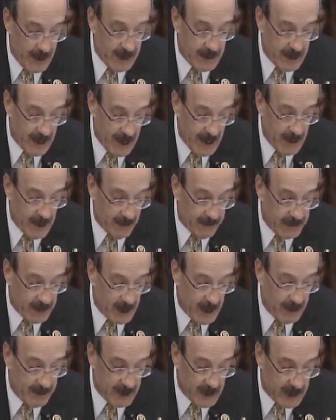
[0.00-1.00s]
Is that enough
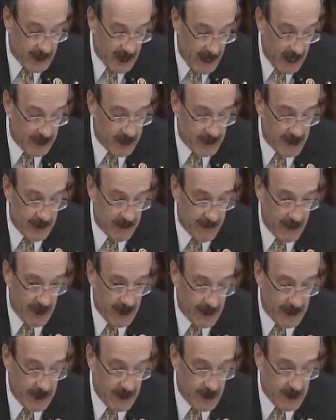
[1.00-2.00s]
time to catch their
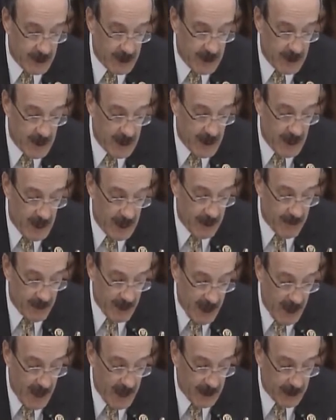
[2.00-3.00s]
violation and
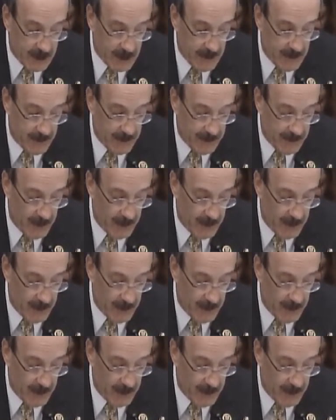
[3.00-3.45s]
react?